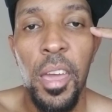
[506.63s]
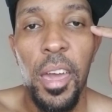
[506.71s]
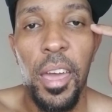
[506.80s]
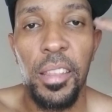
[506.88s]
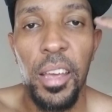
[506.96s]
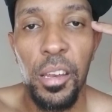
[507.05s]

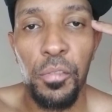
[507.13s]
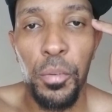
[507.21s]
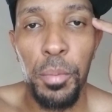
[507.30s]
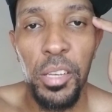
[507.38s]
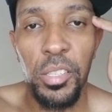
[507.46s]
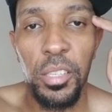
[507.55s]
And that
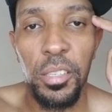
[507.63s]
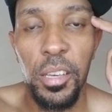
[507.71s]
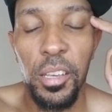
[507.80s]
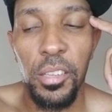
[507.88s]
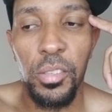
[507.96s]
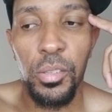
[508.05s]
information
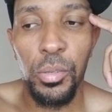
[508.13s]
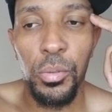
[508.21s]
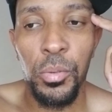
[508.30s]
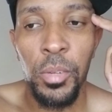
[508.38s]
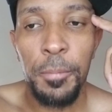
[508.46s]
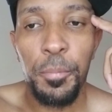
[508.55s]
is
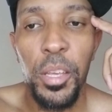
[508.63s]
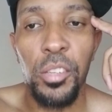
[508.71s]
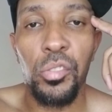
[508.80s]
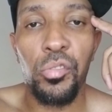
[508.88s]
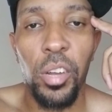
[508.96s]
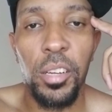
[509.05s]
to
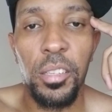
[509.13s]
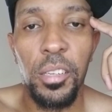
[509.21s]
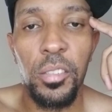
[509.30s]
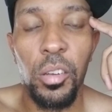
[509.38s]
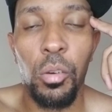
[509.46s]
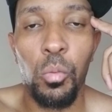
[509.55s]
instruct
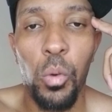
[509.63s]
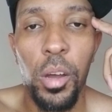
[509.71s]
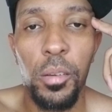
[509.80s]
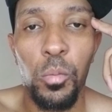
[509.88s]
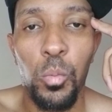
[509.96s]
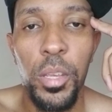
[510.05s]
us on
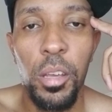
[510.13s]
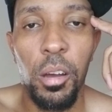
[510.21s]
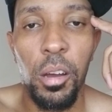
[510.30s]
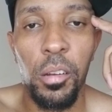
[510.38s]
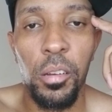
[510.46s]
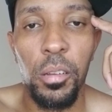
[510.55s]
what we
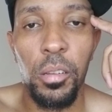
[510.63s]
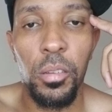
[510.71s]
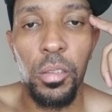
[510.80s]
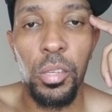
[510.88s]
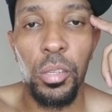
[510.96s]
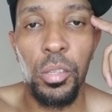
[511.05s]
are
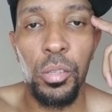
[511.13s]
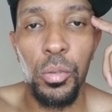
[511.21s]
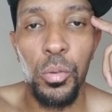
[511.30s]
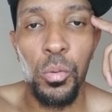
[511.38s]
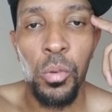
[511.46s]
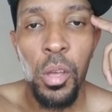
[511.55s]
to
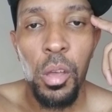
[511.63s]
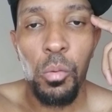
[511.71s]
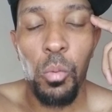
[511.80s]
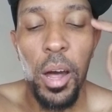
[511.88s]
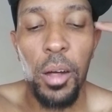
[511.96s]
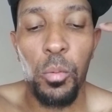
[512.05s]
do
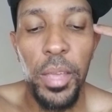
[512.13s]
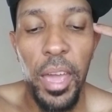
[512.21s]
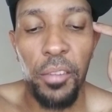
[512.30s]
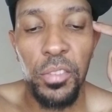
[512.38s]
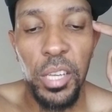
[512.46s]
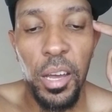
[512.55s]
while we
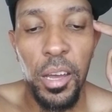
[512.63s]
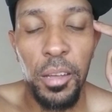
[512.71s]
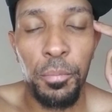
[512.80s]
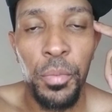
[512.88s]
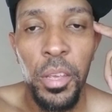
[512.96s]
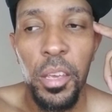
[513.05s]
have
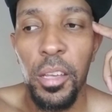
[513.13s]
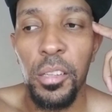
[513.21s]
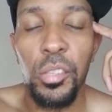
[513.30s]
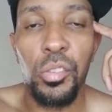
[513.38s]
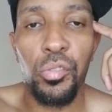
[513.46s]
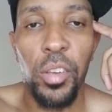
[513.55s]
time in
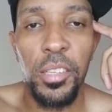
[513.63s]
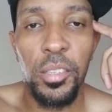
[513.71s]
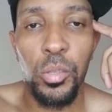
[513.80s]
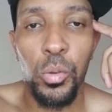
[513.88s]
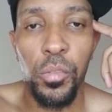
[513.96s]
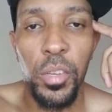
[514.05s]
this
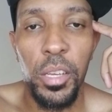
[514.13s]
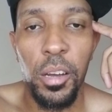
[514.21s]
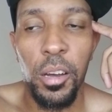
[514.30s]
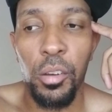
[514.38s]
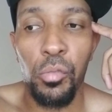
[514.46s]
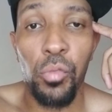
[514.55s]
transitory
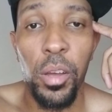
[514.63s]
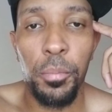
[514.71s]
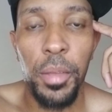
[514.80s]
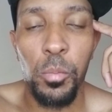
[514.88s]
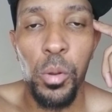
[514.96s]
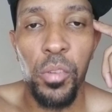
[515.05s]
realm
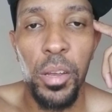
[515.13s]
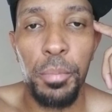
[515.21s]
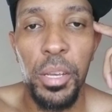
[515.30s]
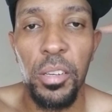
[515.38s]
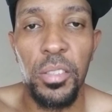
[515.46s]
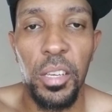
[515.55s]
that we're in.
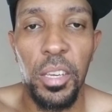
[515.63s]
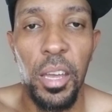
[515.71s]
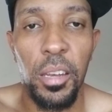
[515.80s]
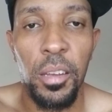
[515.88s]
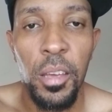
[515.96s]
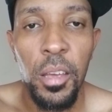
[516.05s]
Because
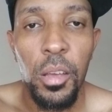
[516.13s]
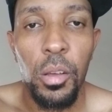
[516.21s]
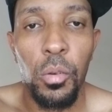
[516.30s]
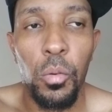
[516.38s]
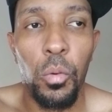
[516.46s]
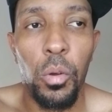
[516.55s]
again,
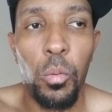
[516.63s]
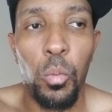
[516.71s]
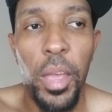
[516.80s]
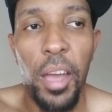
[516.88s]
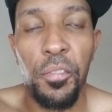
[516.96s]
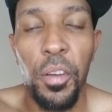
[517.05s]

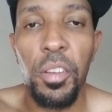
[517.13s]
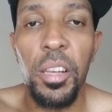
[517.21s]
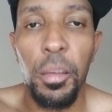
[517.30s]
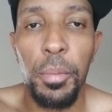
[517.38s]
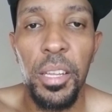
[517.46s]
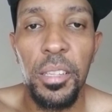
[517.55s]
we have very
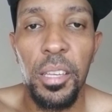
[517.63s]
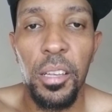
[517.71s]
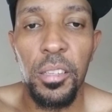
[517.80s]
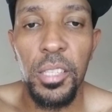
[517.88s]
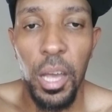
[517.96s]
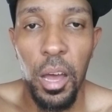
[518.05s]
limited
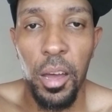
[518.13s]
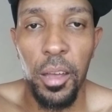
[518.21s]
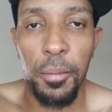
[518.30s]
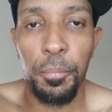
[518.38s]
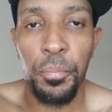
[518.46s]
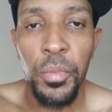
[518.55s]

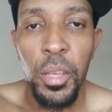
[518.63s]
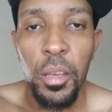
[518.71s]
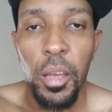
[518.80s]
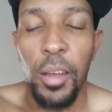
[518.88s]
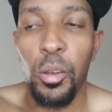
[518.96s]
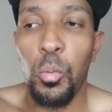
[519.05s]
time.
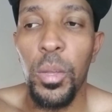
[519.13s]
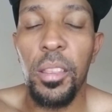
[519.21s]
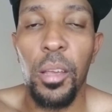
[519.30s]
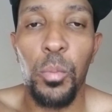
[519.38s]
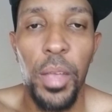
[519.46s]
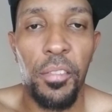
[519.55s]
I know we
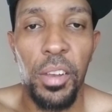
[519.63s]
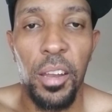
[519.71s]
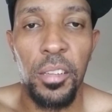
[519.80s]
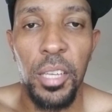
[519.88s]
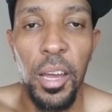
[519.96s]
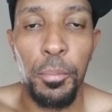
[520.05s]
think we have a lot
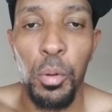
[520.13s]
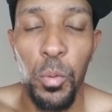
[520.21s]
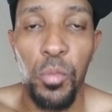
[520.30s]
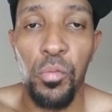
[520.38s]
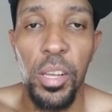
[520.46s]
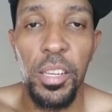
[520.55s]
of time, but we
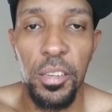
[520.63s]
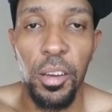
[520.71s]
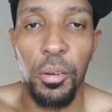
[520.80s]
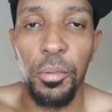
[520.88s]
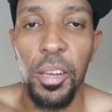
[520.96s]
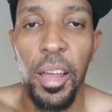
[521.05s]
really
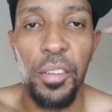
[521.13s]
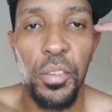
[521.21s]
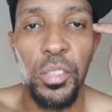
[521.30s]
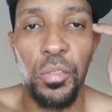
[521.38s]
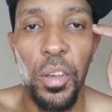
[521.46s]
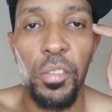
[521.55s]
don't. Life
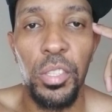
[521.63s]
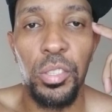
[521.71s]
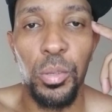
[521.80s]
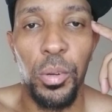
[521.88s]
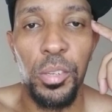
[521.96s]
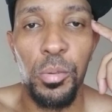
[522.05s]
is very
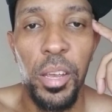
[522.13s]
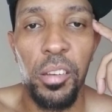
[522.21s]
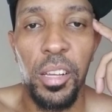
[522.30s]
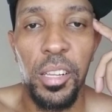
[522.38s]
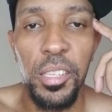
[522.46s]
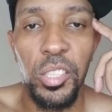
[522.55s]
short. You hear the
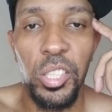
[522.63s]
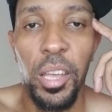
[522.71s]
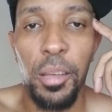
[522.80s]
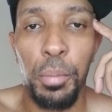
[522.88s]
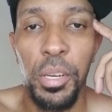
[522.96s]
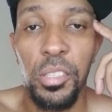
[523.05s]
cliche,
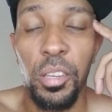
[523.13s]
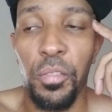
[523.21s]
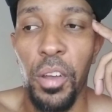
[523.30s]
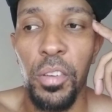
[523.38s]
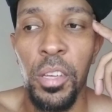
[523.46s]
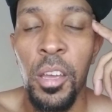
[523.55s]
but it's a
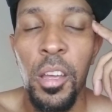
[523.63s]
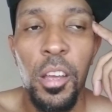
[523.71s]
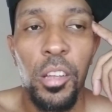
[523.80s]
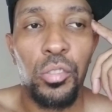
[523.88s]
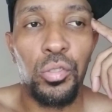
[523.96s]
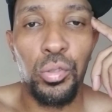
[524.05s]
very
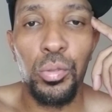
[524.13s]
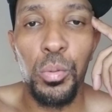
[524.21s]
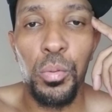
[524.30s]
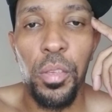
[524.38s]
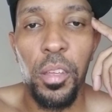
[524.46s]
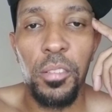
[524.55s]
truth.